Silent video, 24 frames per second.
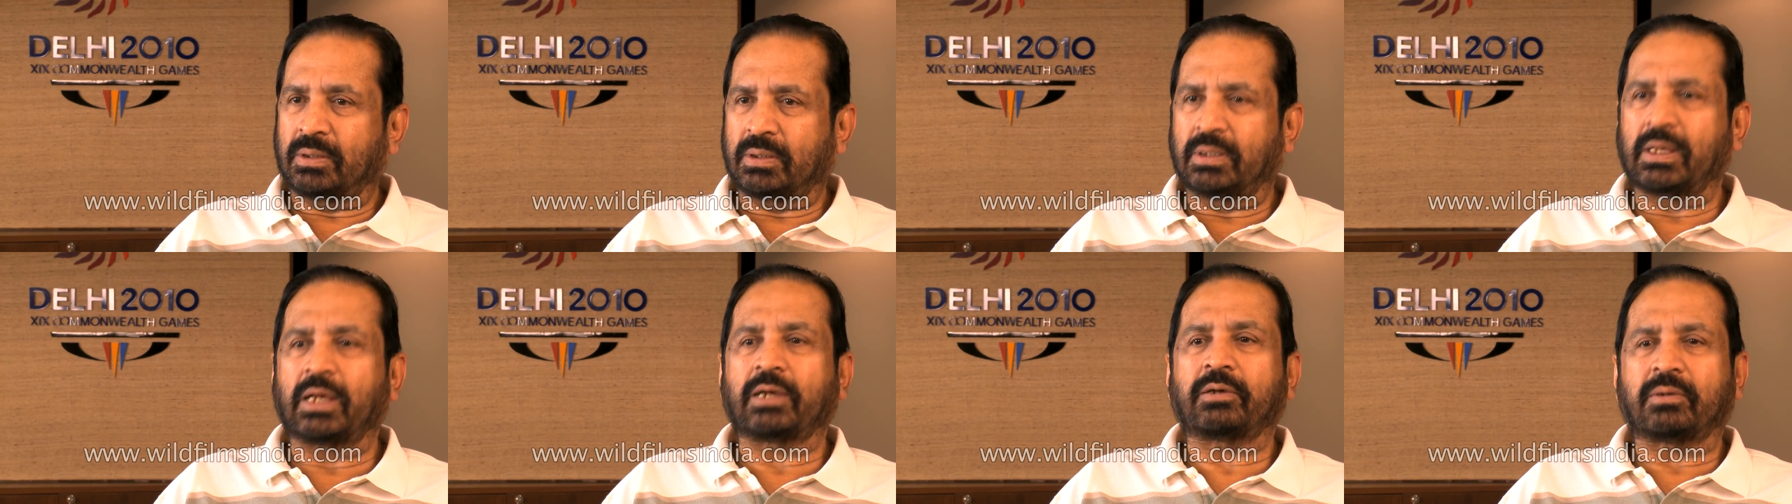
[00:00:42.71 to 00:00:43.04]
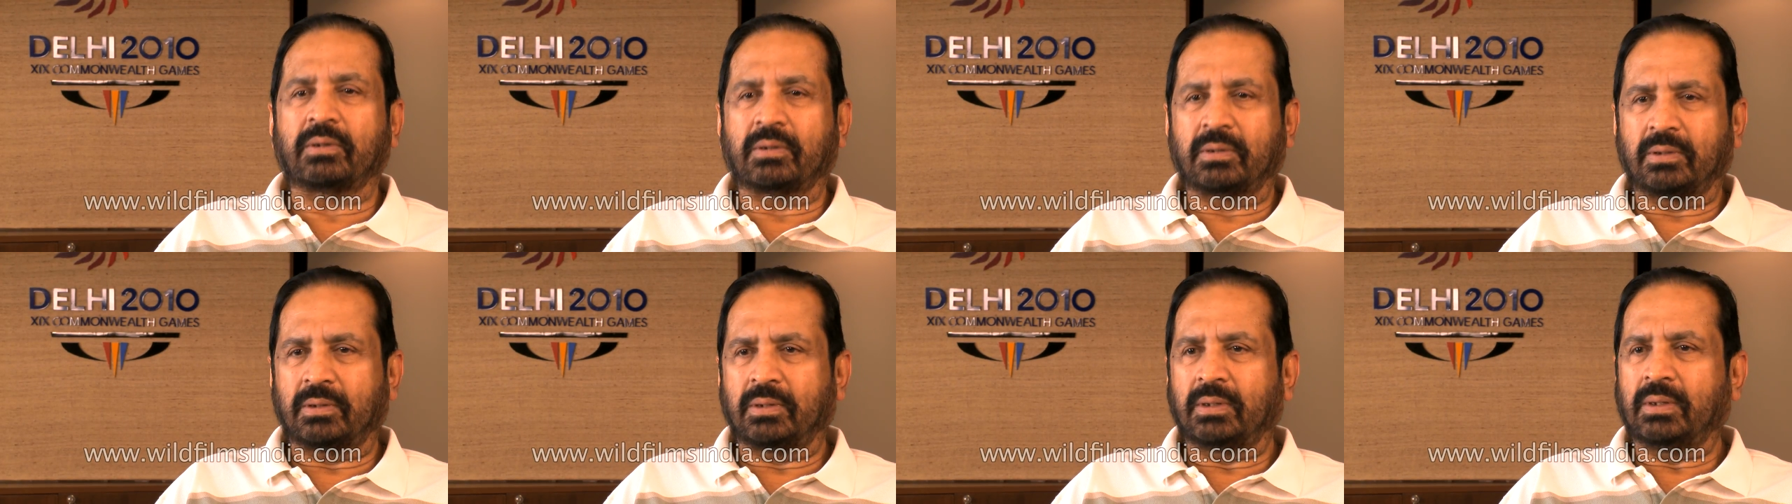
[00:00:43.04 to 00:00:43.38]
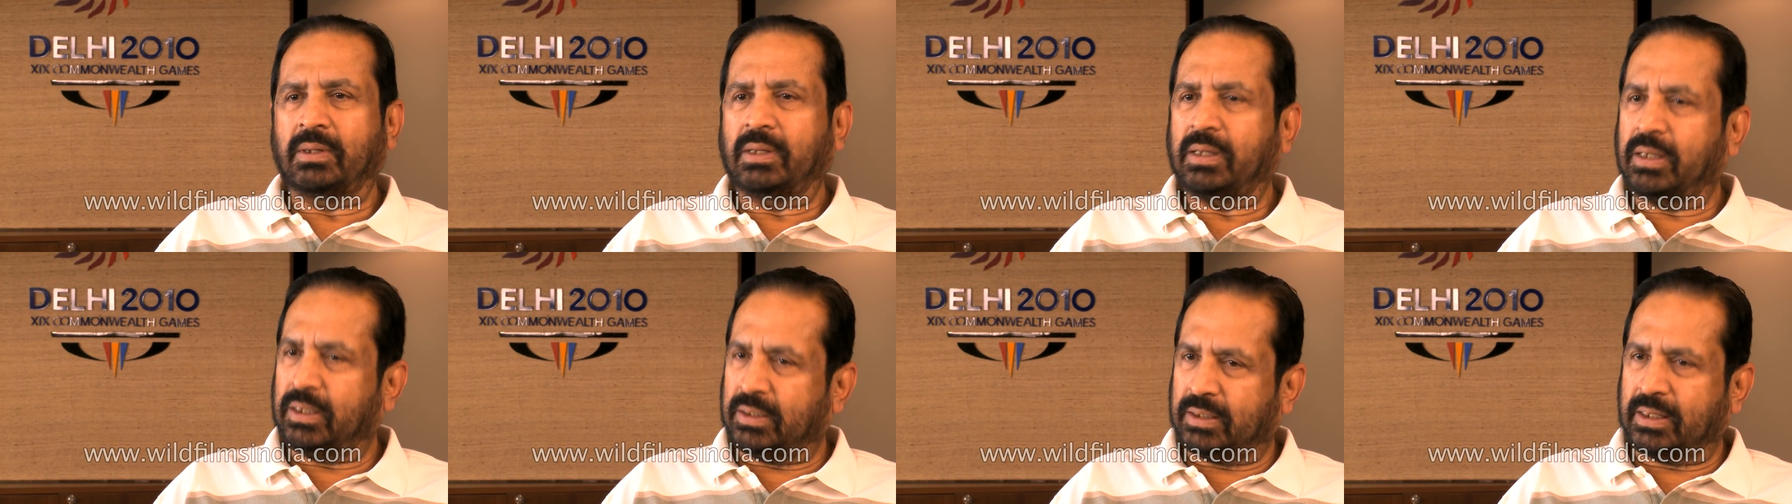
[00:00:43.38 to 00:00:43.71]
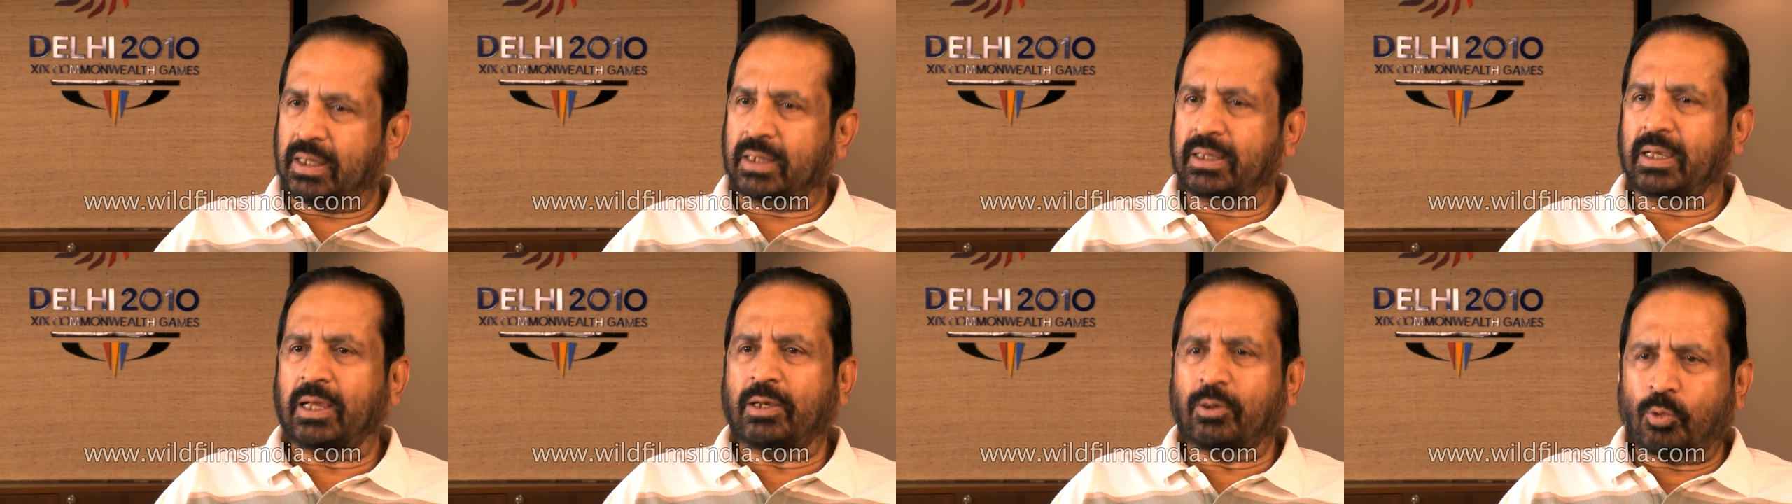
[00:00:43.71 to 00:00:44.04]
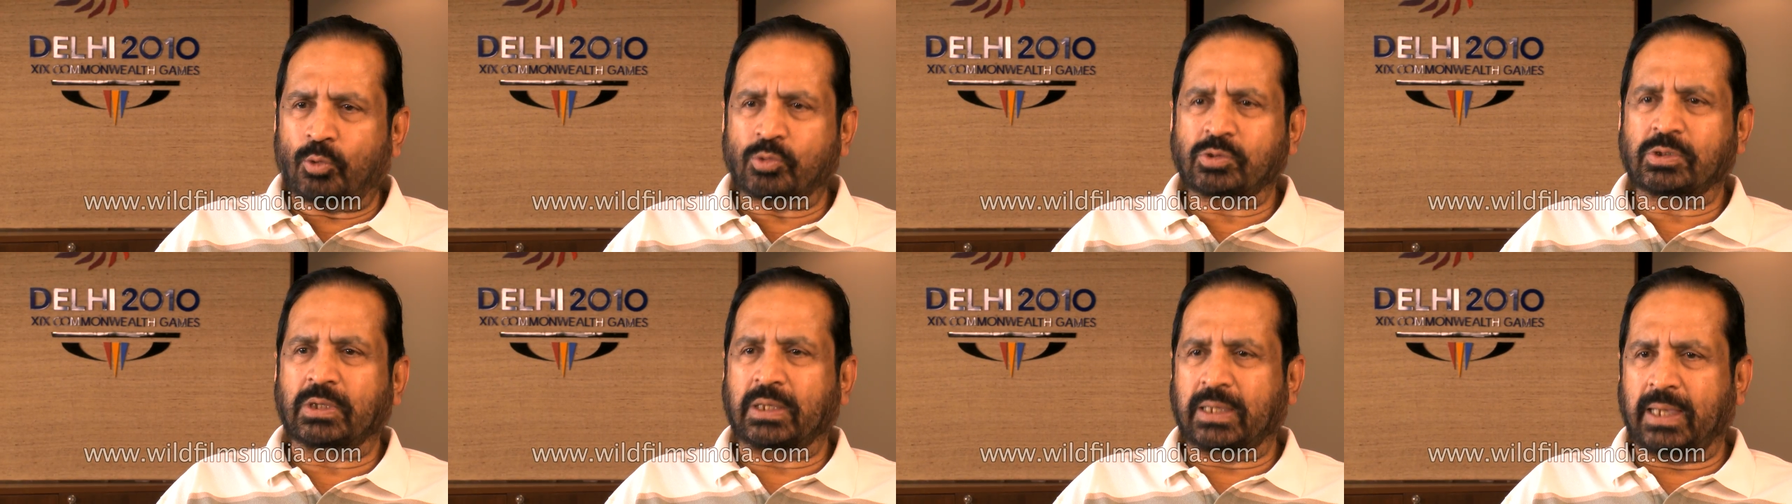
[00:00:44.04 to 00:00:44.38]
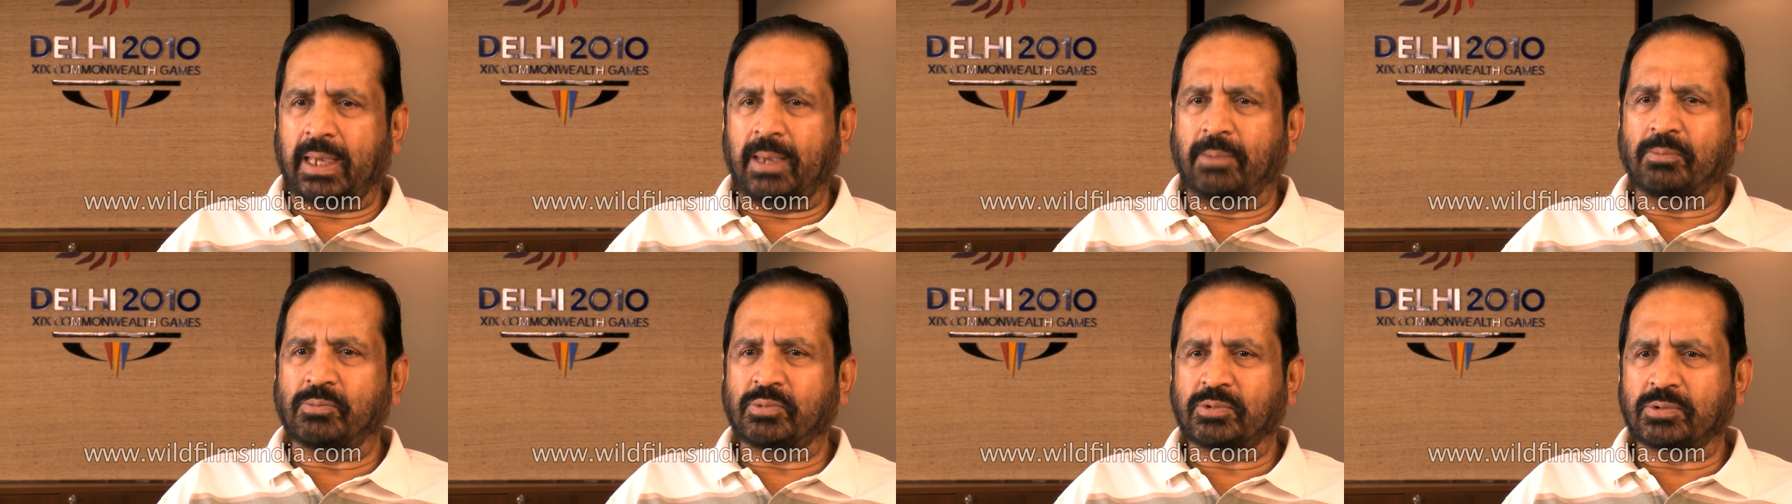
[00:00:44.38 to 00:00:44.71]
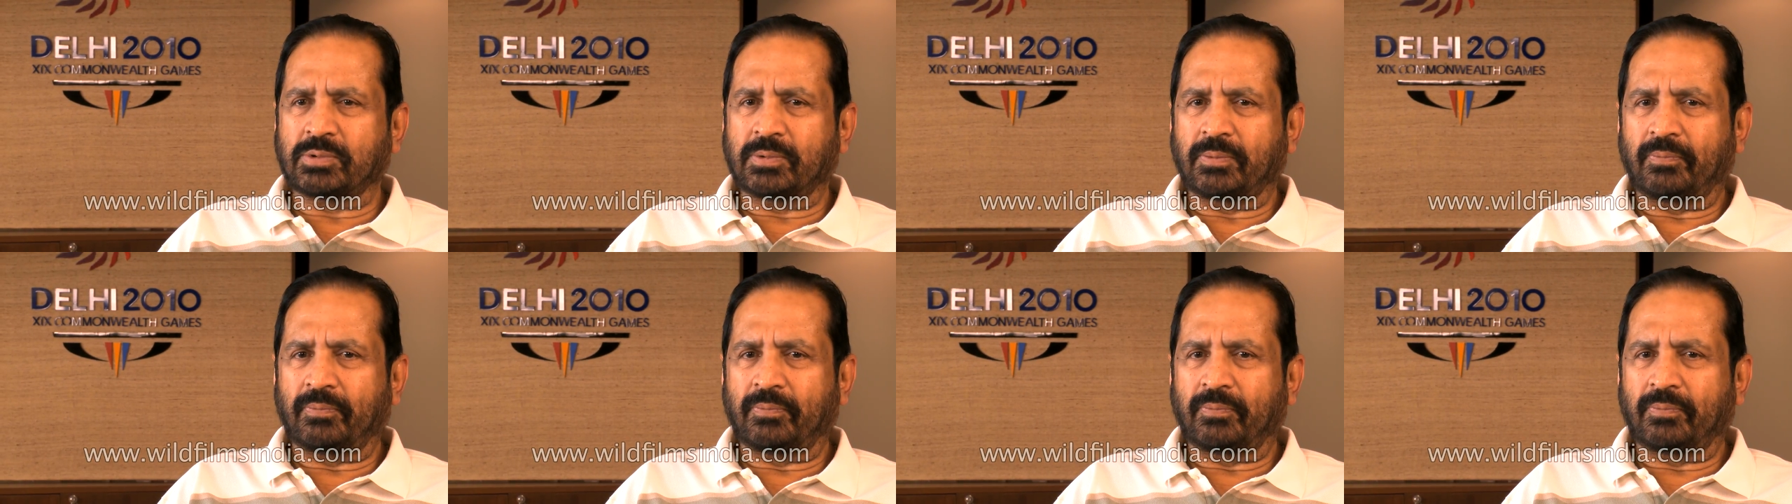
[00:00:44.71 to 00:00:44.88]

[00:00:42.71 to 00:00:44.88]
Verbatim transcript: that India can host the games.